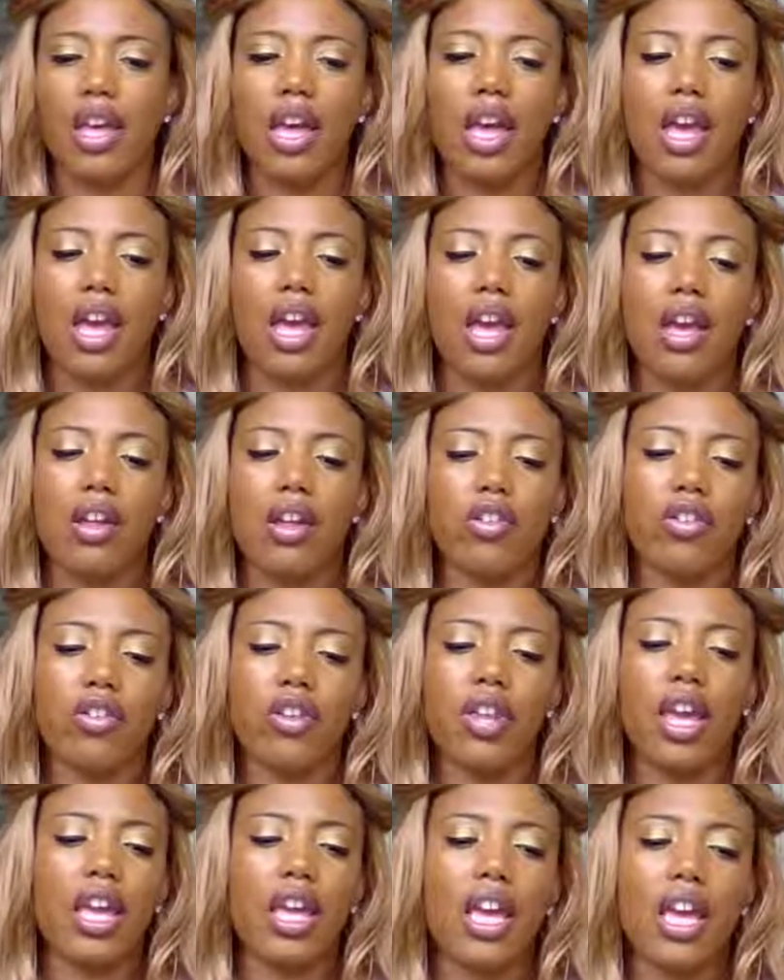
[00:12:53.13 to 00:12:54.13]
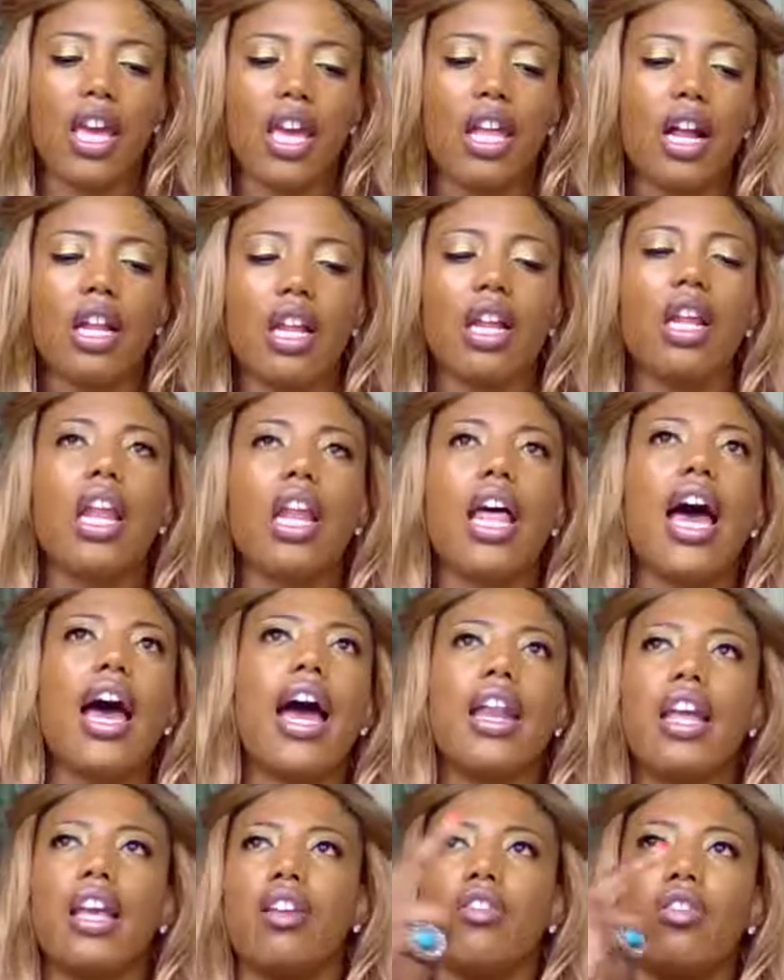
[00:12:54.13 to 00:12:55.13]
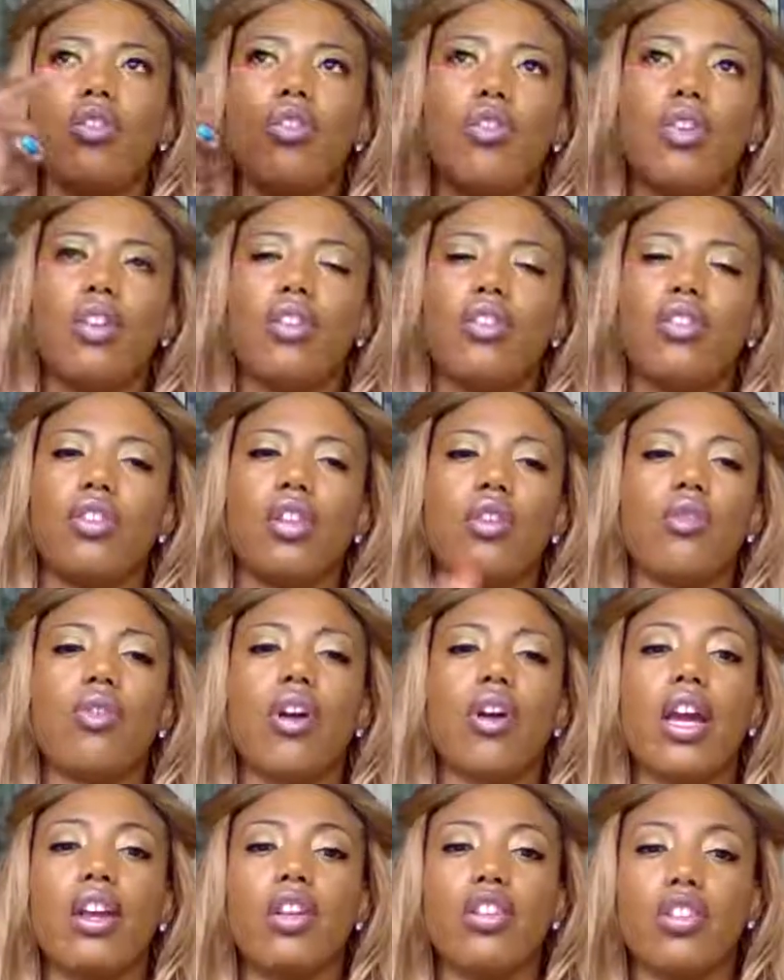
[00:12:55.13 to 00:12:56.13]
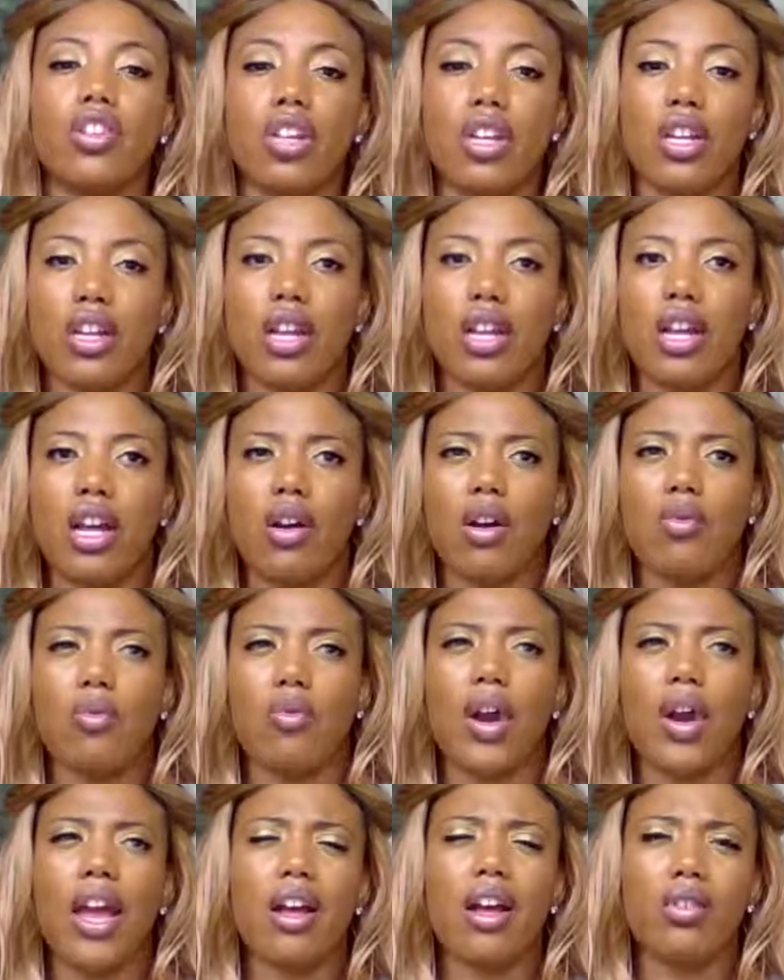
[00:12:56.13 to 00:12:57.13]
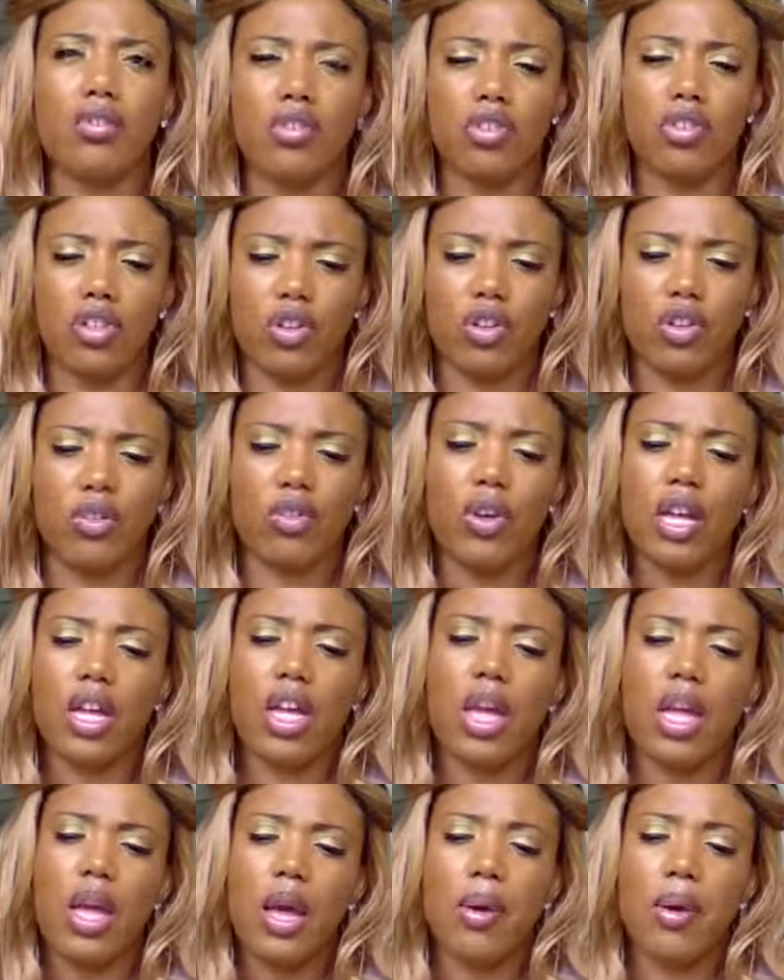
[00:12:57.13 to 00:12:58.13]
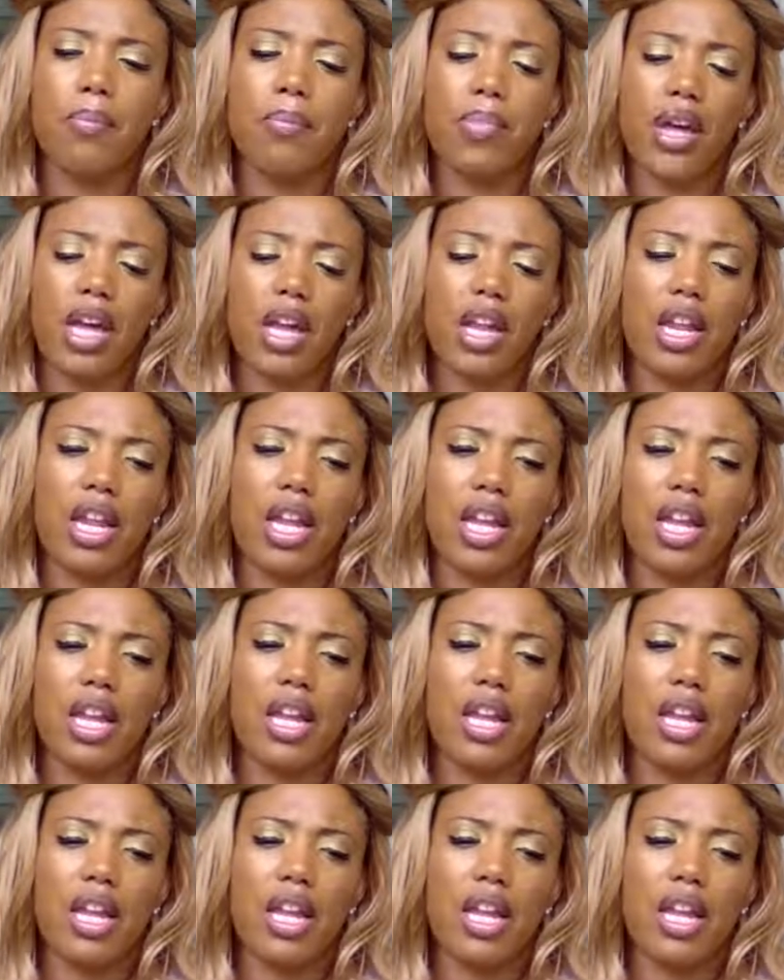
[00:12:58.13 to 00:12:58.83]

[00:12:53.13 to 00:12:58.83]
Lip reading: And you're taking a lot into consideration around you, but